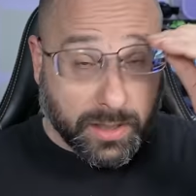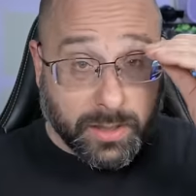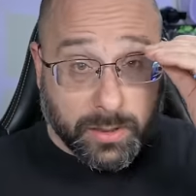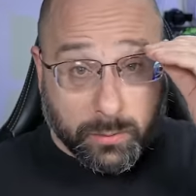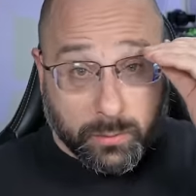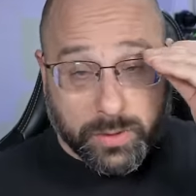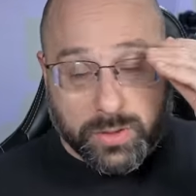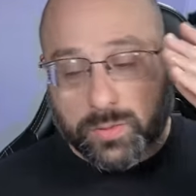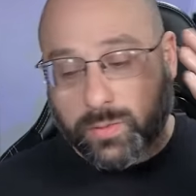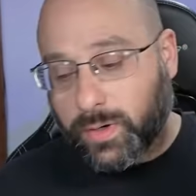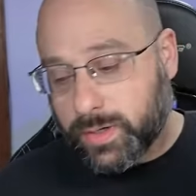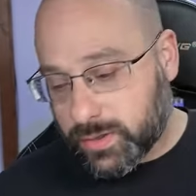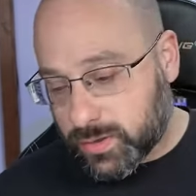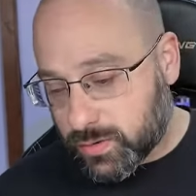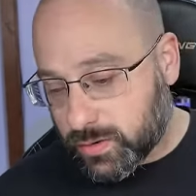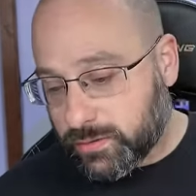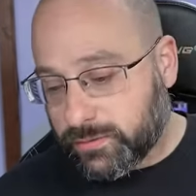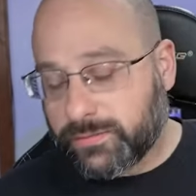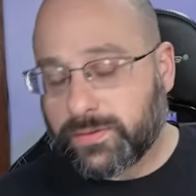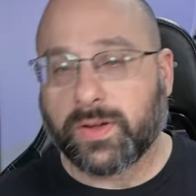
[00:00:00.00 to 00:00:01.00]
which one
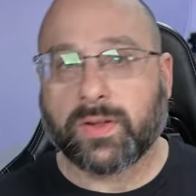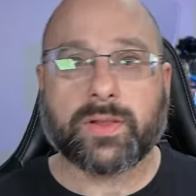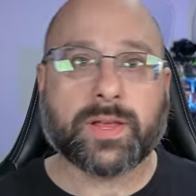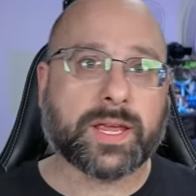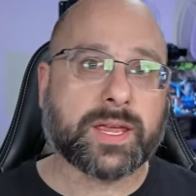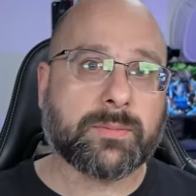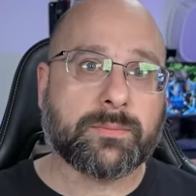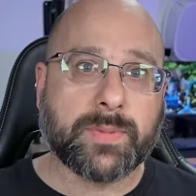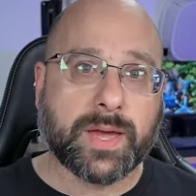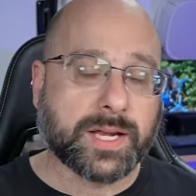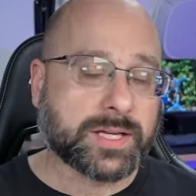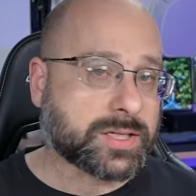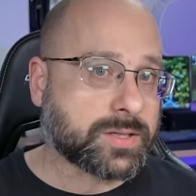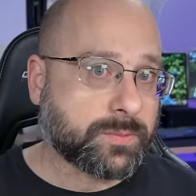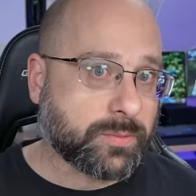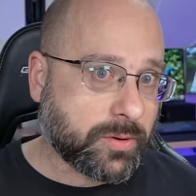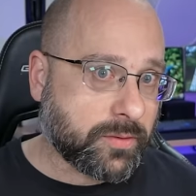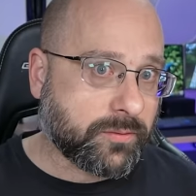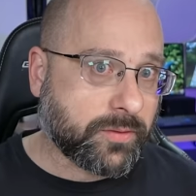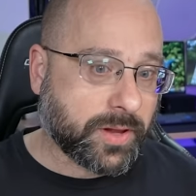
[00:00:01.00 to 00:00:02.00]
sort of felt like it matched the
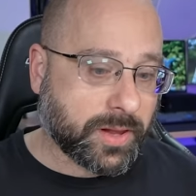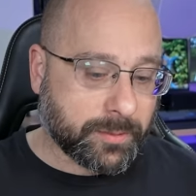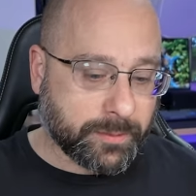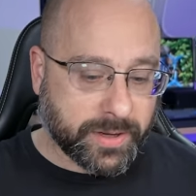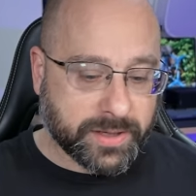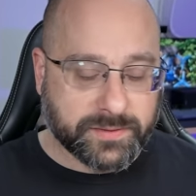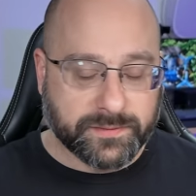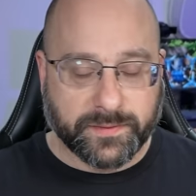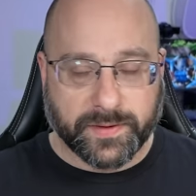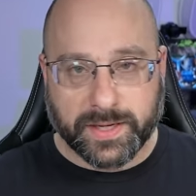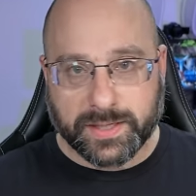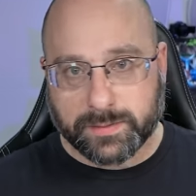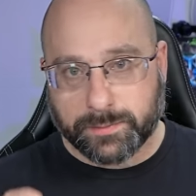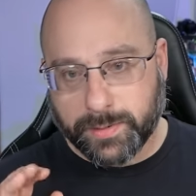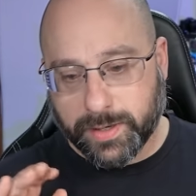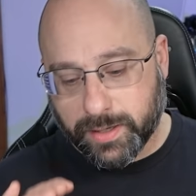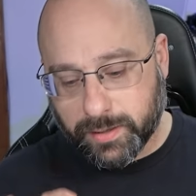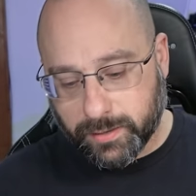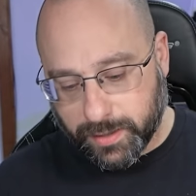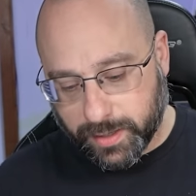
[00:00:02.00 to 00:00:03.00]
profile of my face
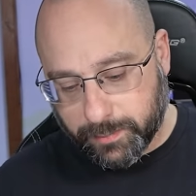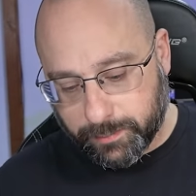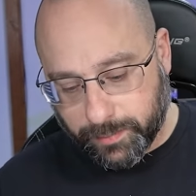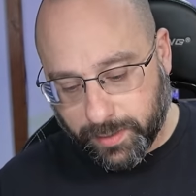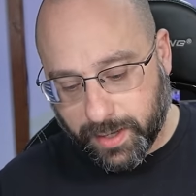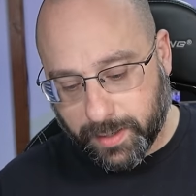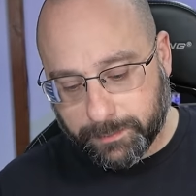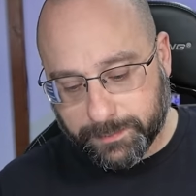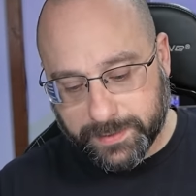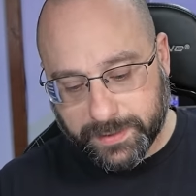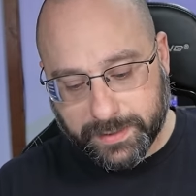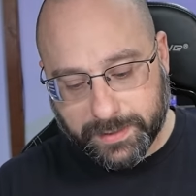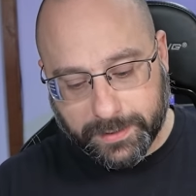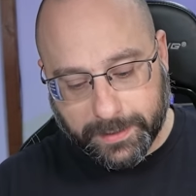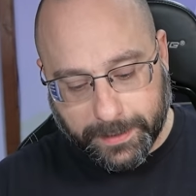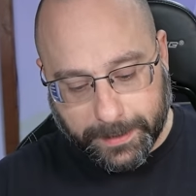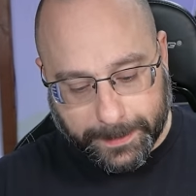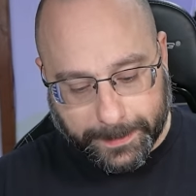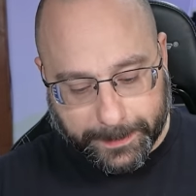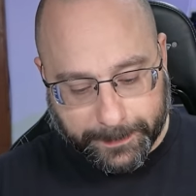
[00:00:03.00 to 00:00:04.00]
better, and popped it
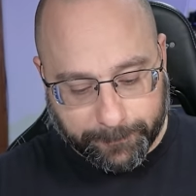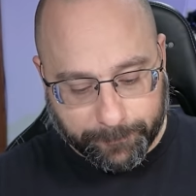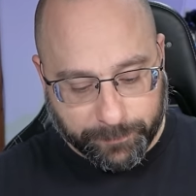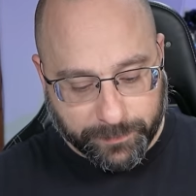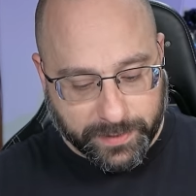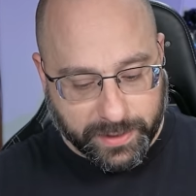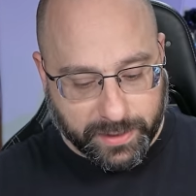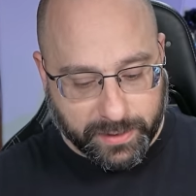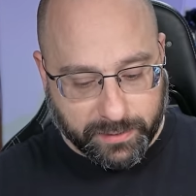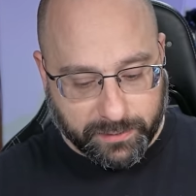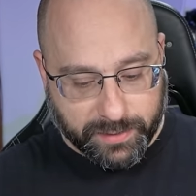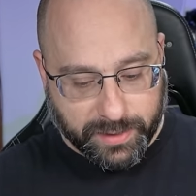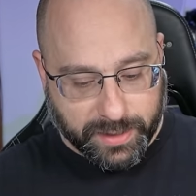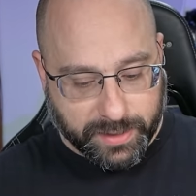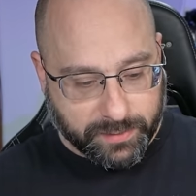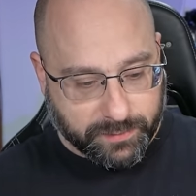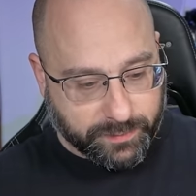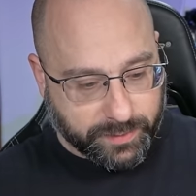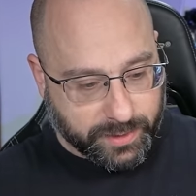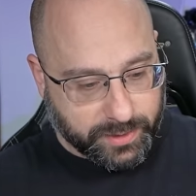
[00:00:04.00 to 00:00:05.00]
on.
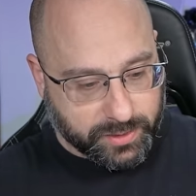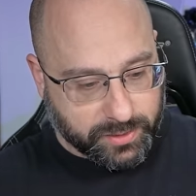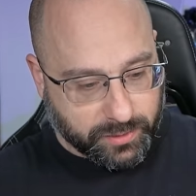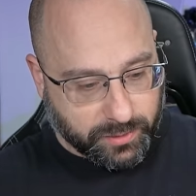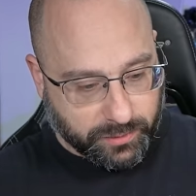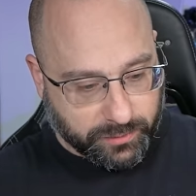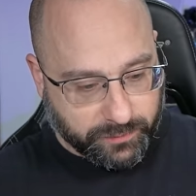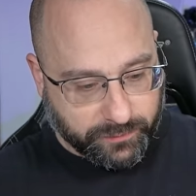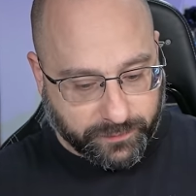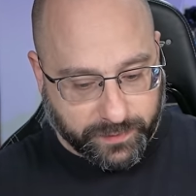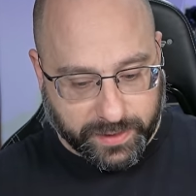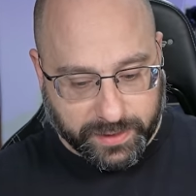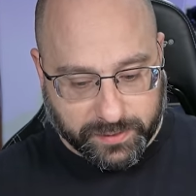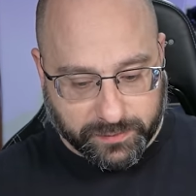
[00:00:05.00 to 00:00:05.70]
Then install the face